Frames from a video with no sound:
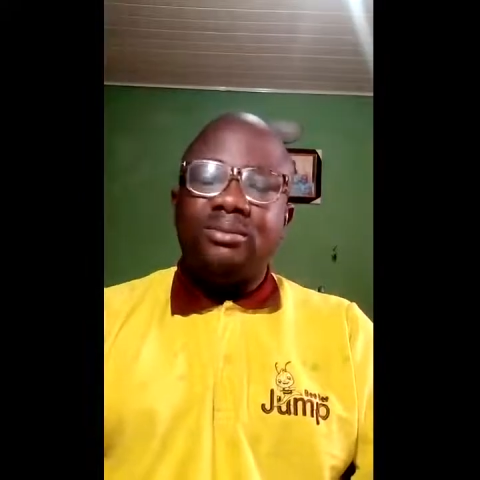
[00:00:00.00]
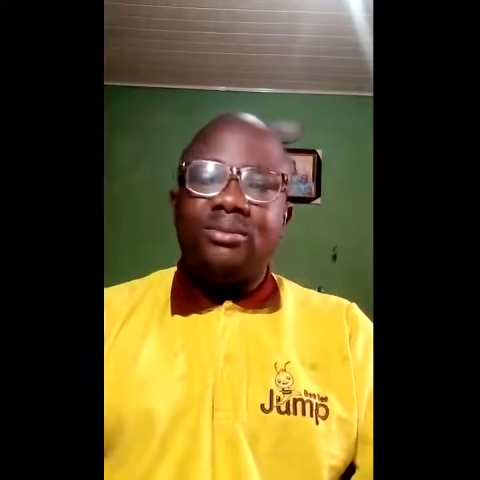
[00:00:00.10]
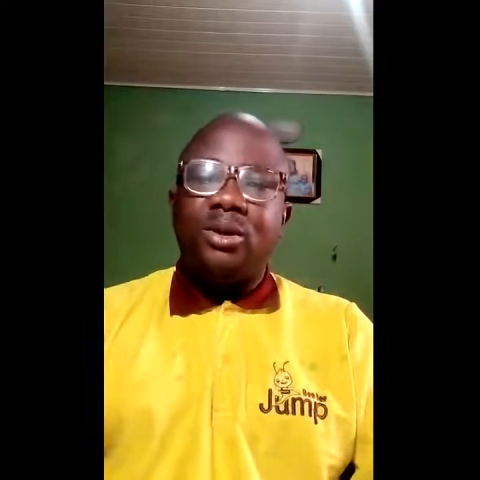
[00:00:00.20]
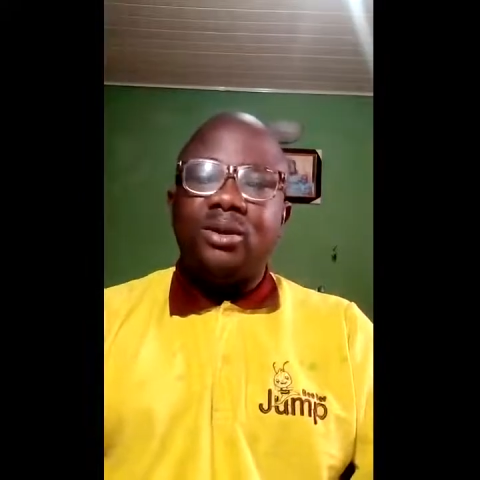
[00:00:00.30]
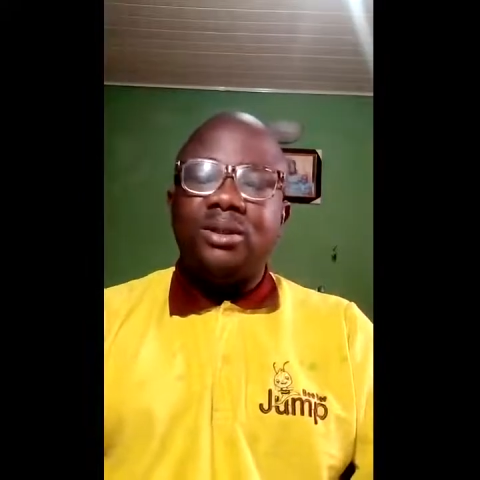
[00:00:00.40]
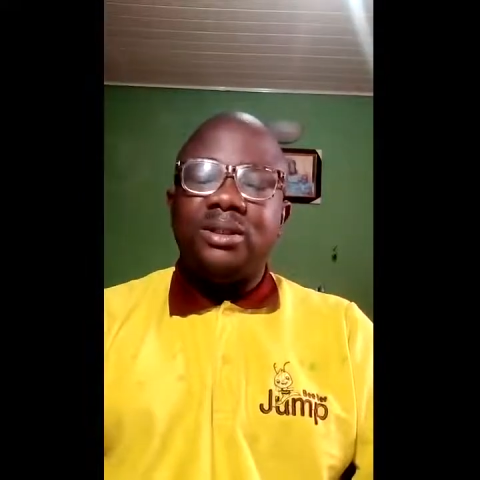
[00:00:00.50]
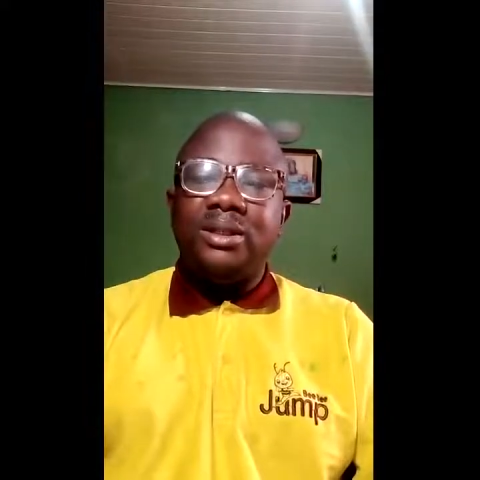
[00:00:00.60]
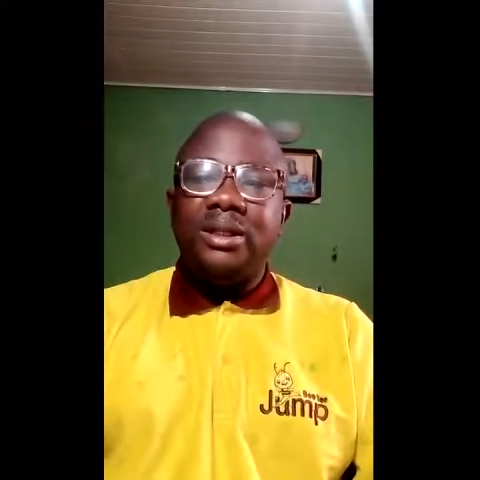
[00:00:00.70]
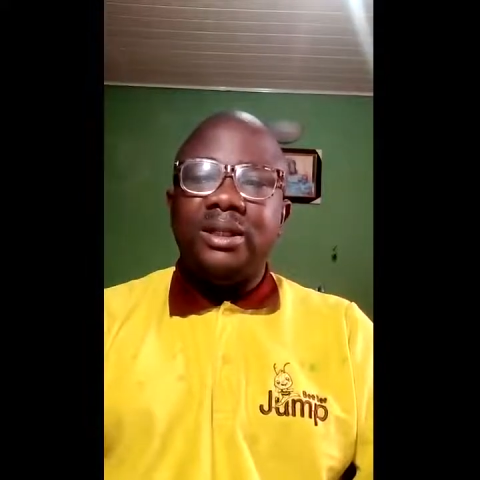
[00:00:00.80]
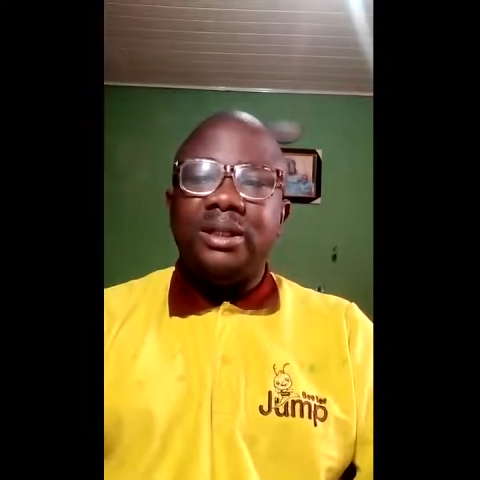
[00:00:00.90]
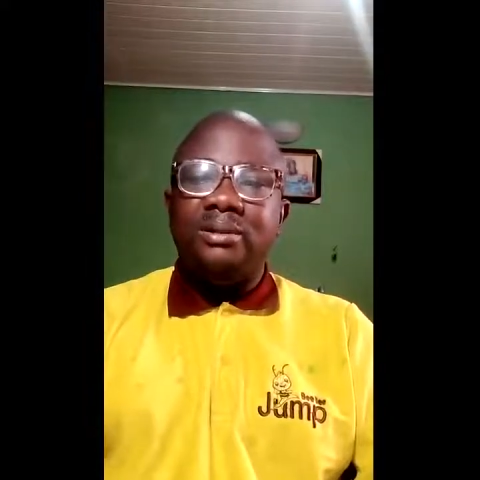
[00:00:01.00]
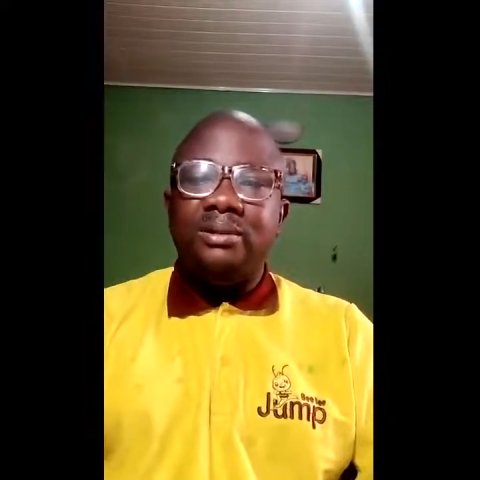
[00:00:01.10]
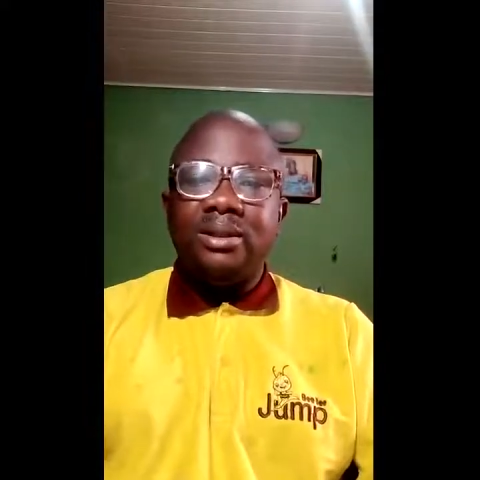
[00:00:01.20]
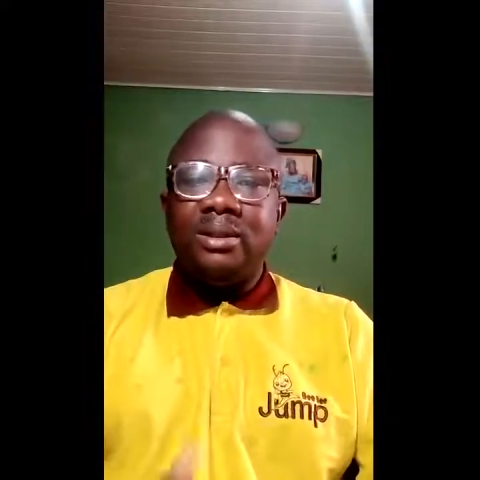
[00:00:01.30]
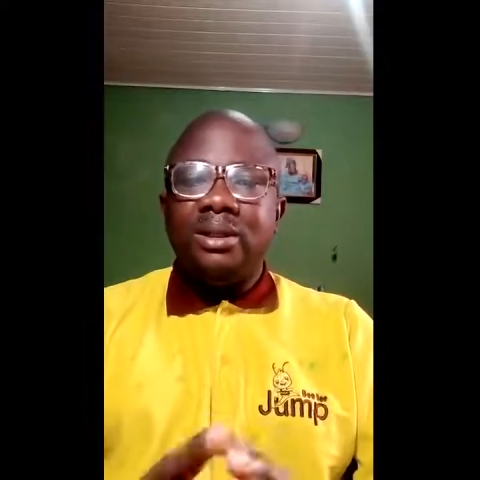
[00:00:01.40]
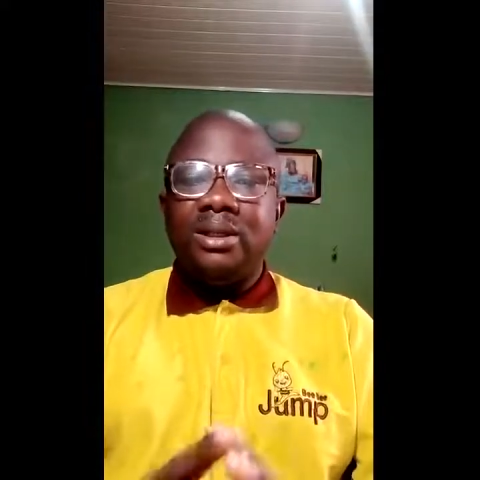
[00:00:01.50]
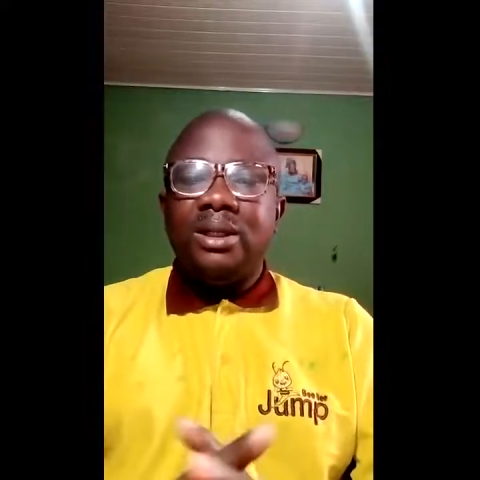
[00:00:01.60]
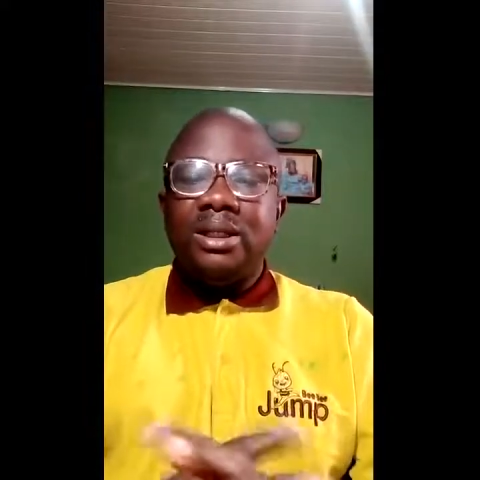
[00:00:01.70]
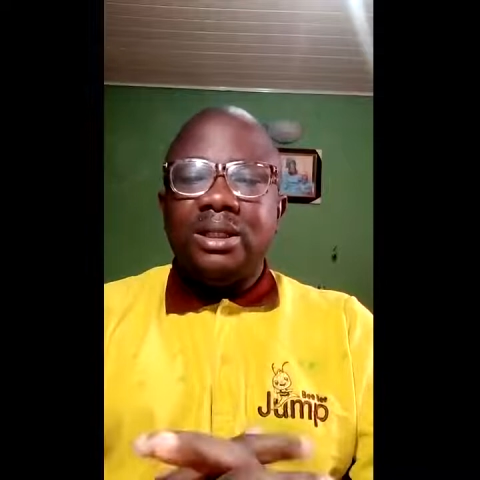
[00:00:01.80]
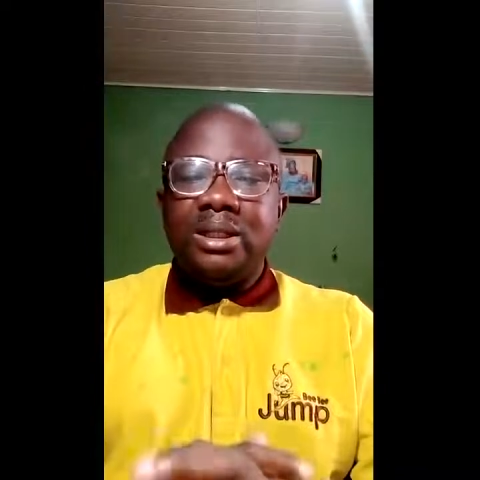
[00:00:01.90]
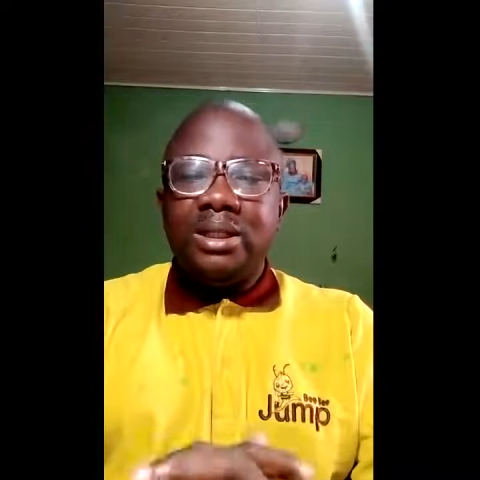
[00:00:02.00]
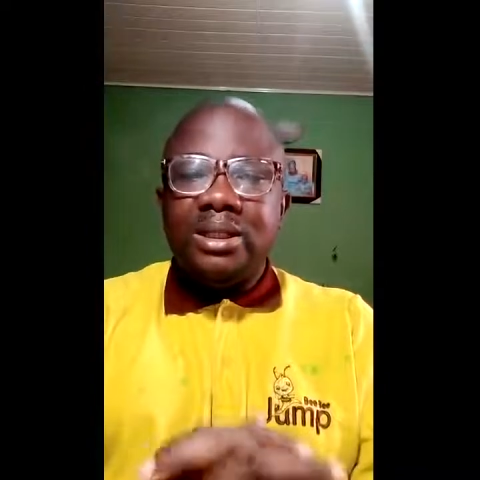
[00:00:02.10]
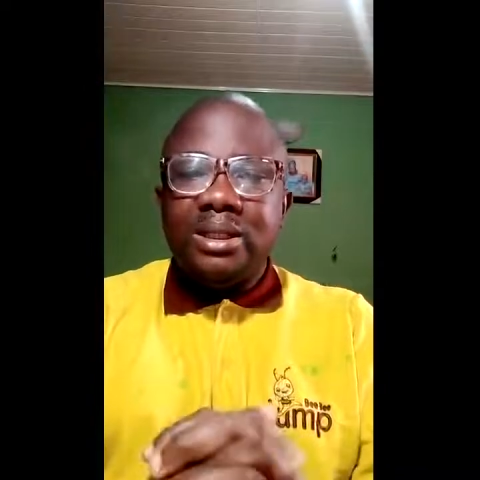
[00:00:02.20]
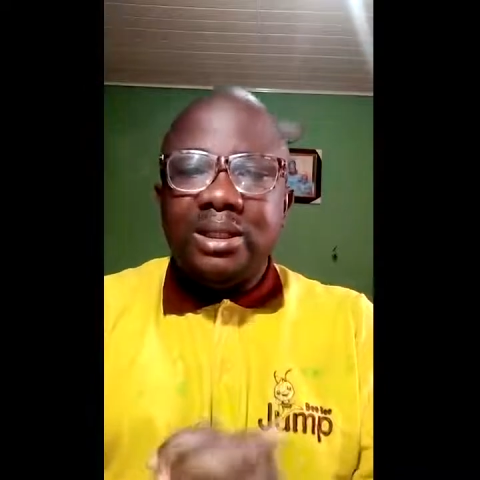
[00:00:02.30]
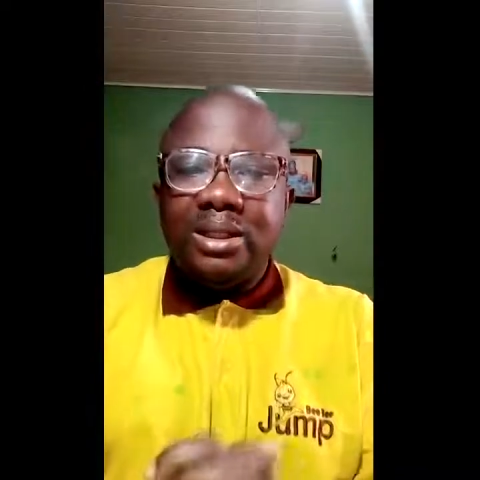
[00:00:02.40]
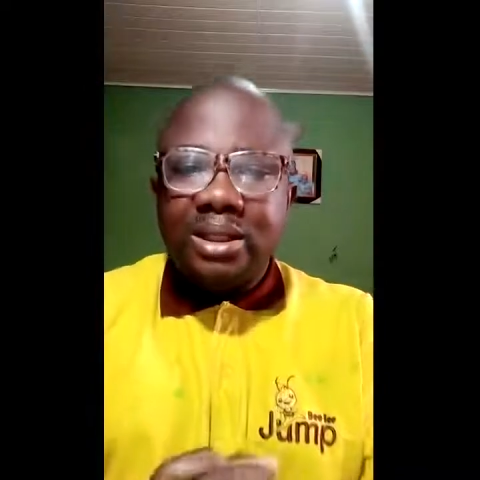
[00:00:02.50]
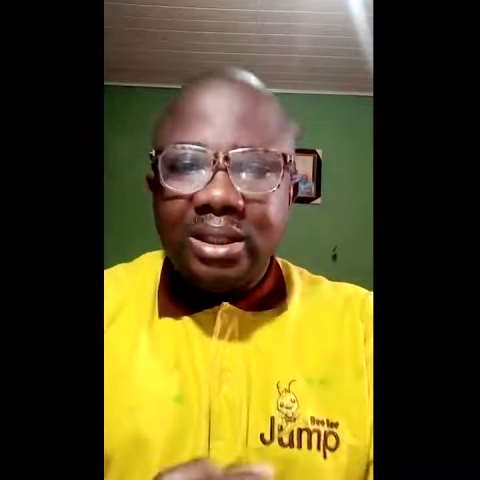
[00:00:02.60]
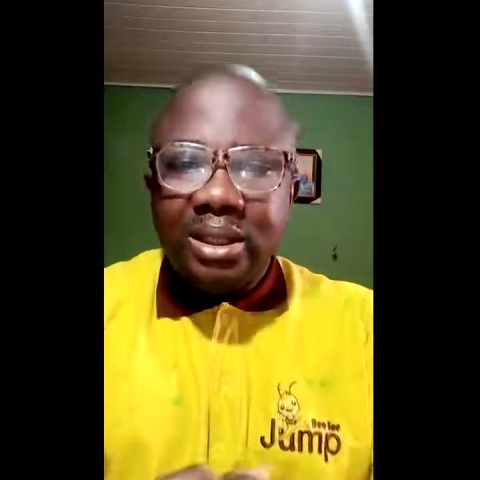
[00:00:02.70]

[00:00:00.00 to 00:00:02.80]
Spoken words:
until it is